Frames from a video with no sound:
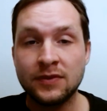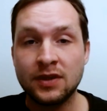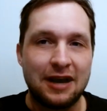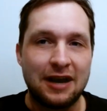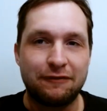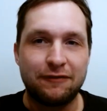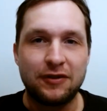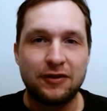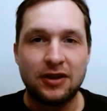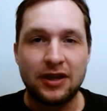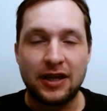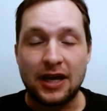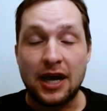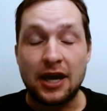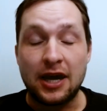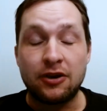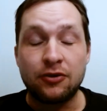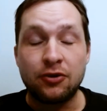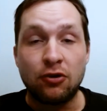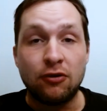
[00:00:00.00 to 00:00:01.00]
I feel like,
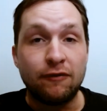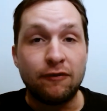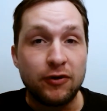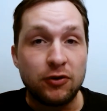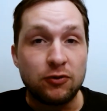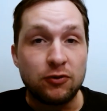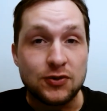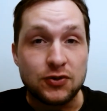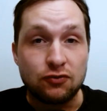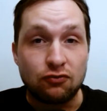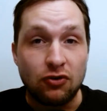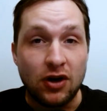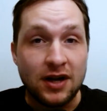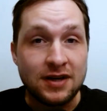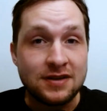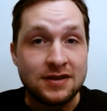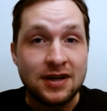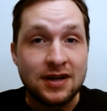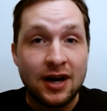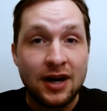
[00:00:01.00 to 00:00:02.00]
I don't know if it was
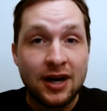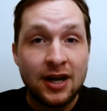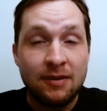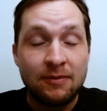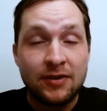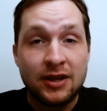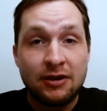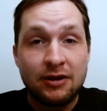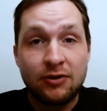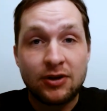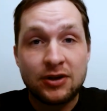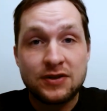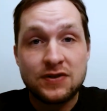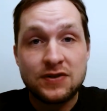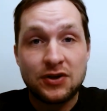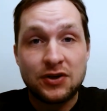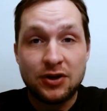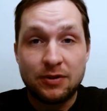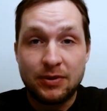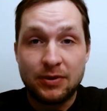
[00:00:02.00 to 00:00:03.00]
runtime and they were
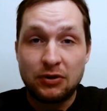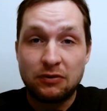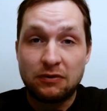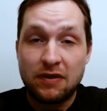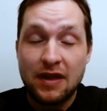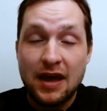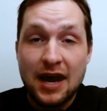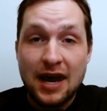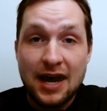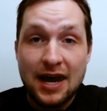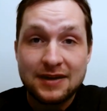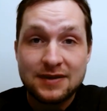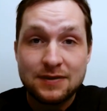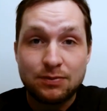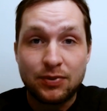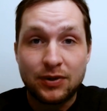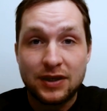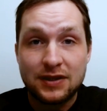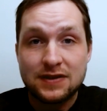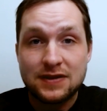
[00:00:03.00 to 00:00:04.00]
concerned about
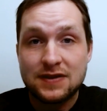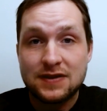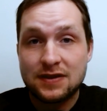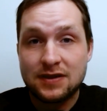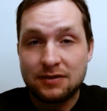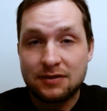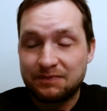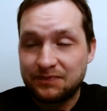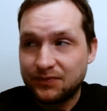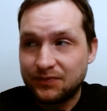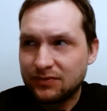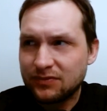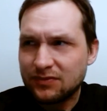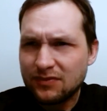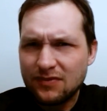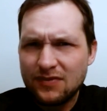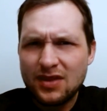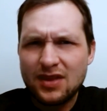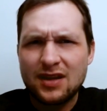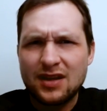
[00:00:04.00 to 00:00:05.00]
that, but
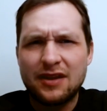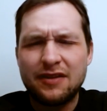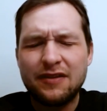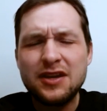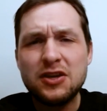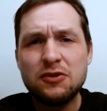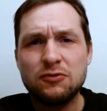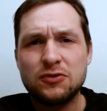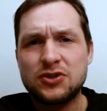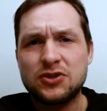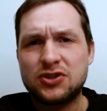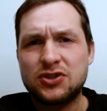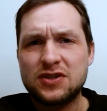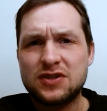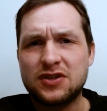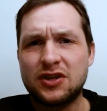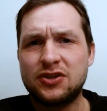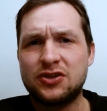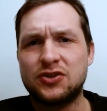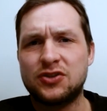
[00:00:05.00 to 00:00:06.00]
I think it was
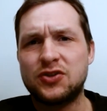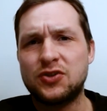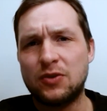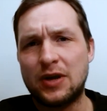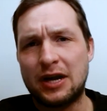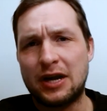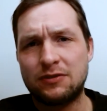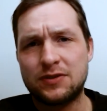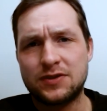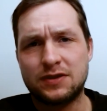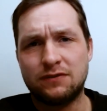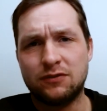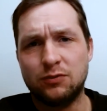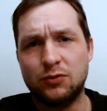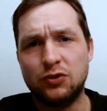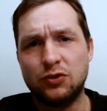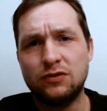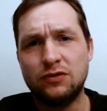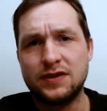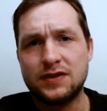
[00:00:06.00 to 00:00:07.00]
just under 2 hours of a
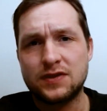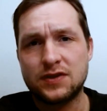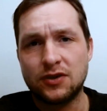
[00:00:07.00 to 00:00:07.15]
movie.